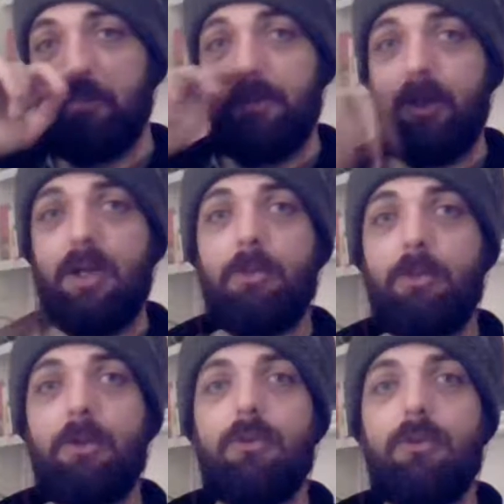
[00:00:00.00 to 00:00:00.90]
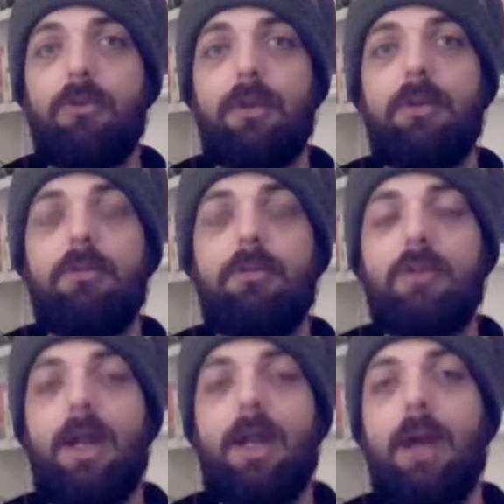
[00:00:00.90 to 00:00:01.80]
Like, icebergs are just gonna
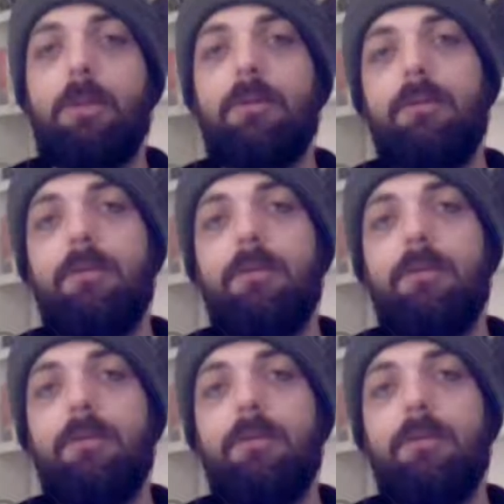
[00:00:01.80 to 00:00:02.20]
happen.